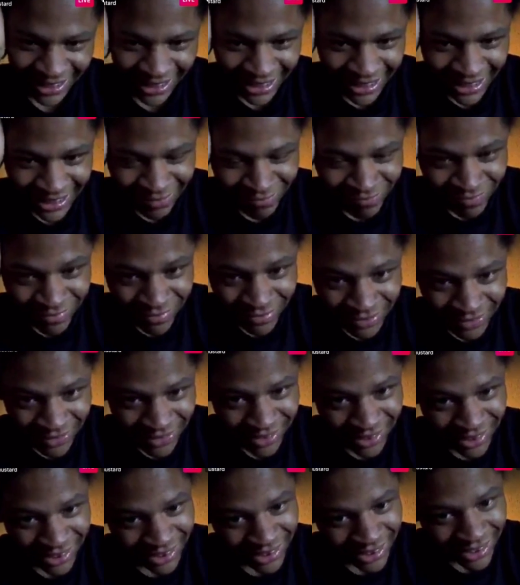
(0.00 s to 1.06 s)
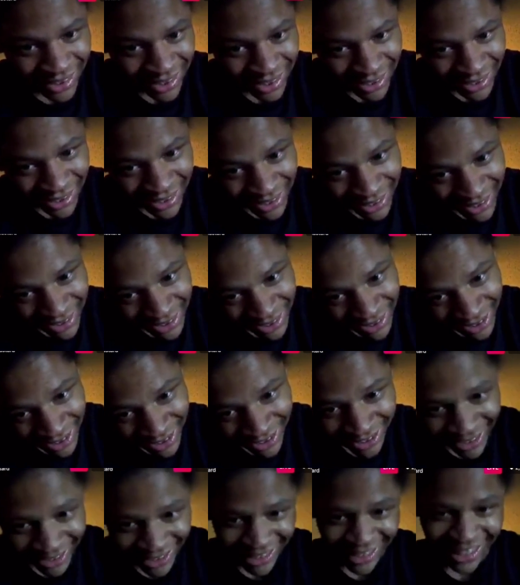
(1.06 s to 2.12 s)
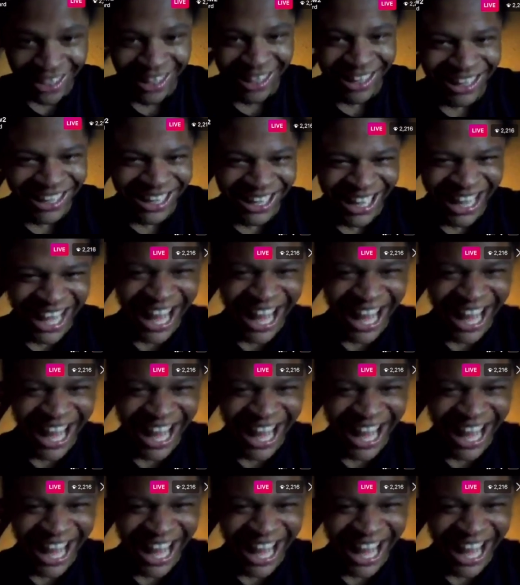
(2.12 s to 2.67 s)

hit bitches with fat butts, nigga. What you talking